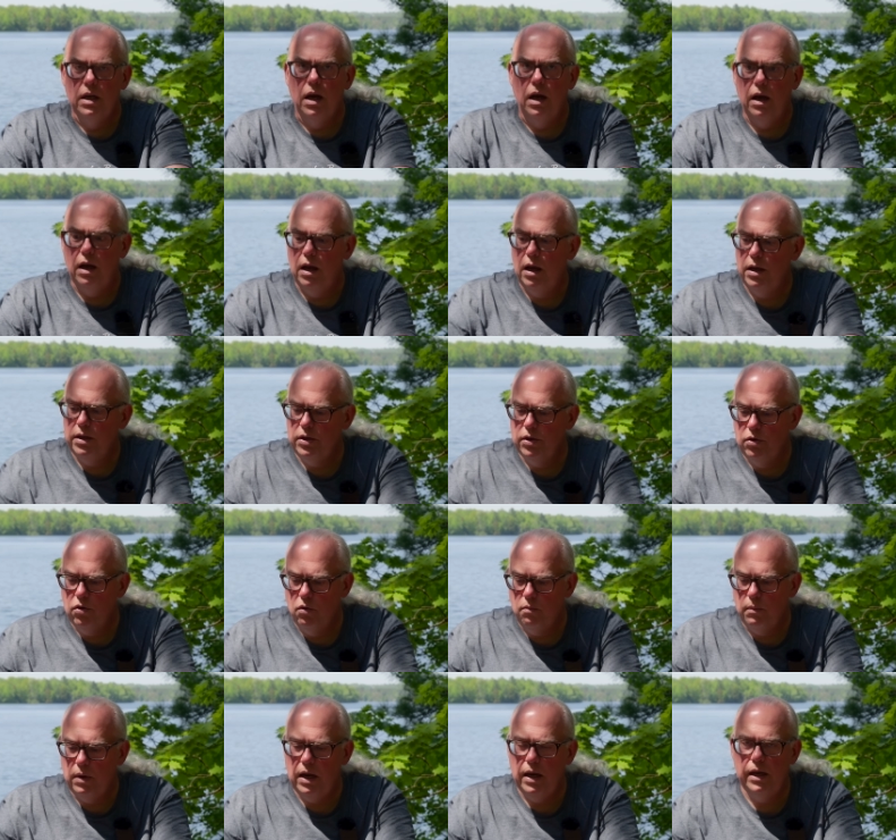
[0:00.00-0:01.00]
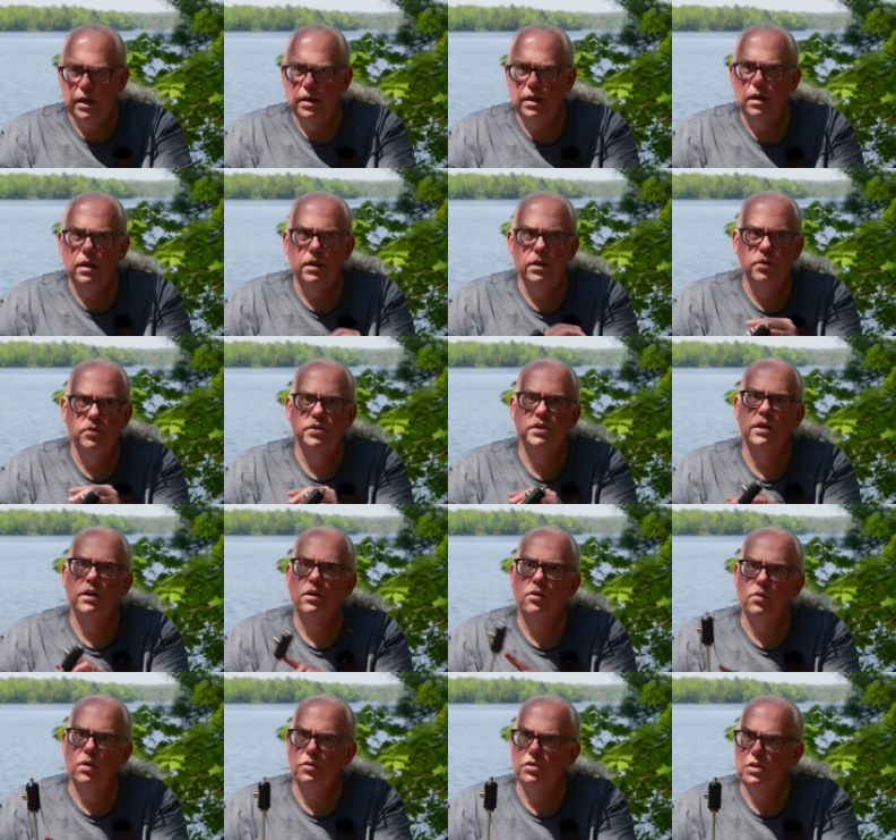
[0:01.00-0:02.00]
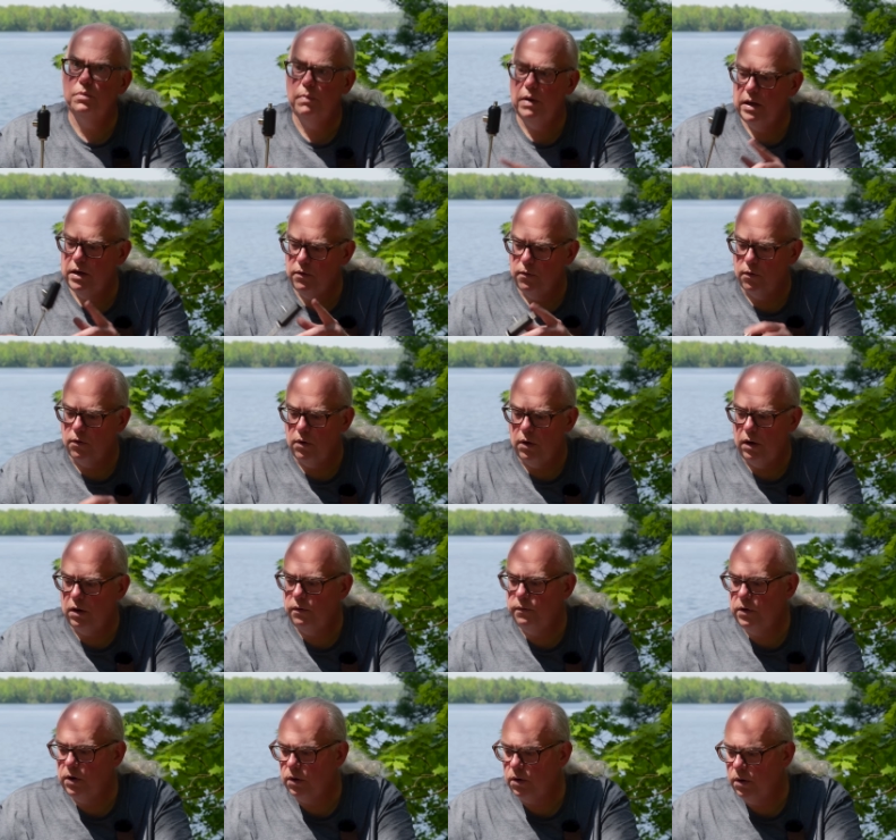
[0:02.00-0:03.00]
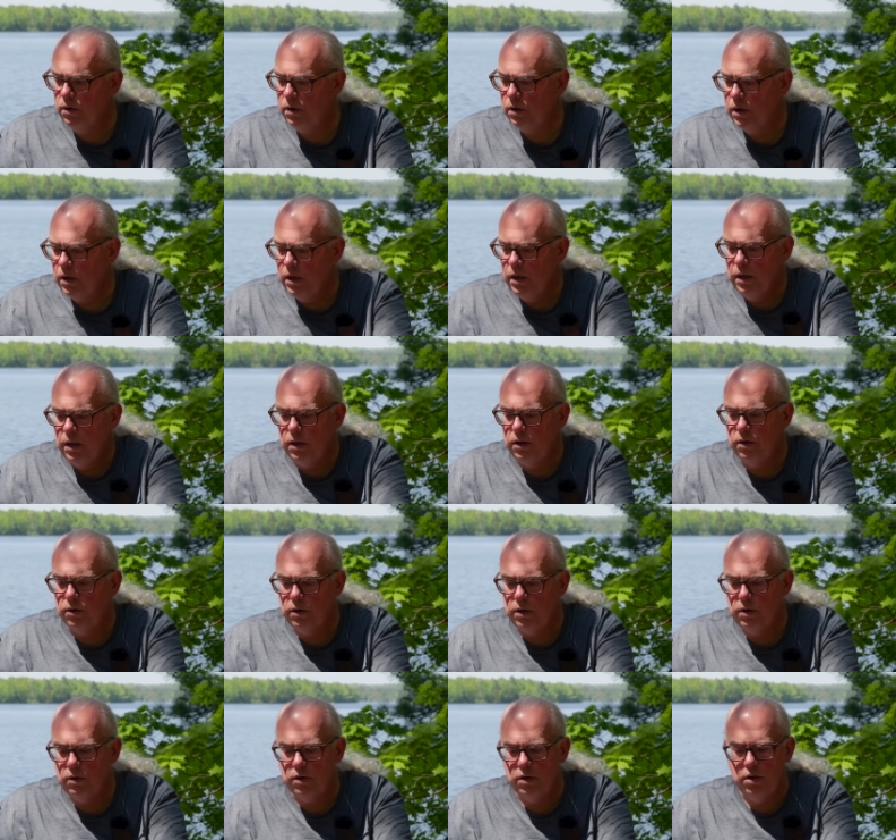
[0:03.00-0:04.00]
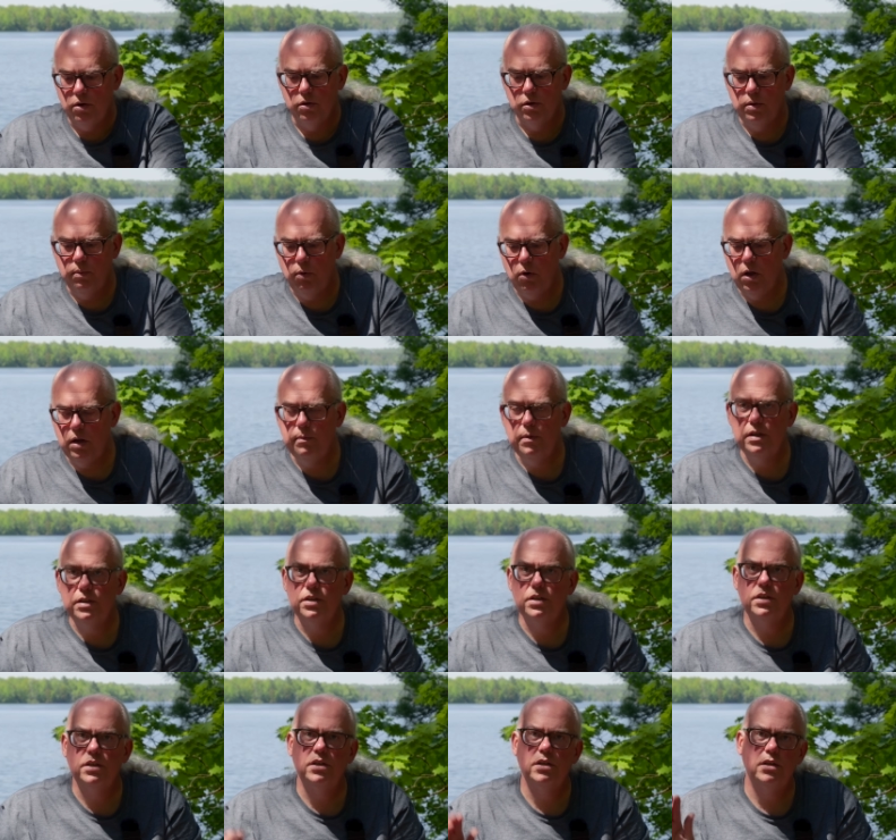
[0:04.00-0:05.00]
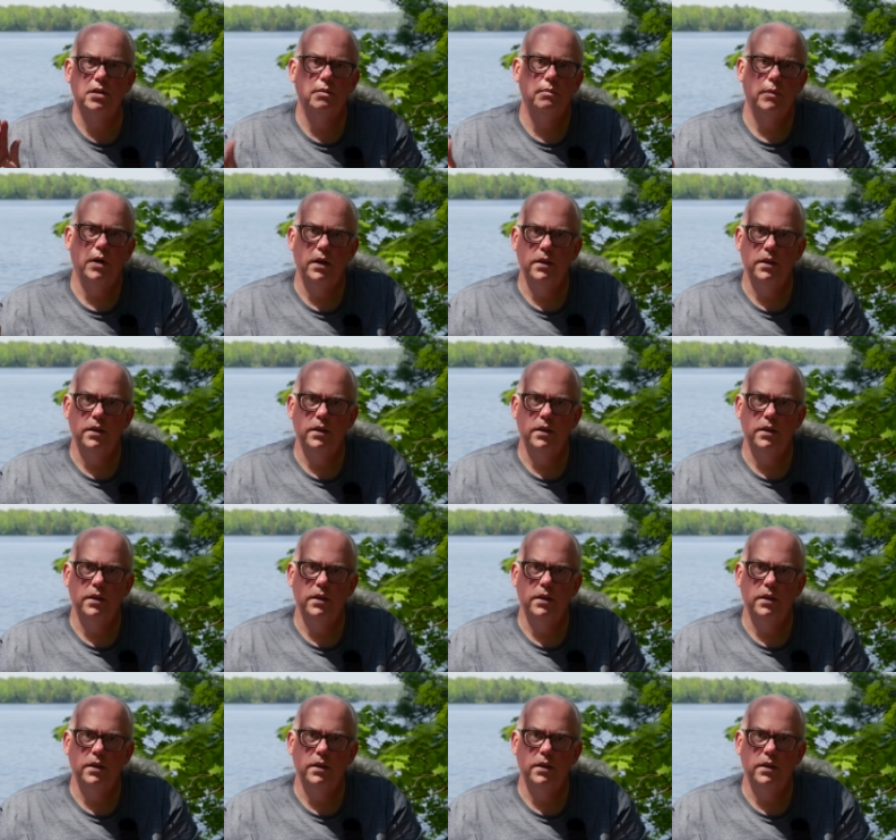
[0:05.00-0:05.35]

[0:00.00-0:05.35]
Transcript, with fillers: Uh, you don't mind using a ground spike for all of your your, your, your deployments.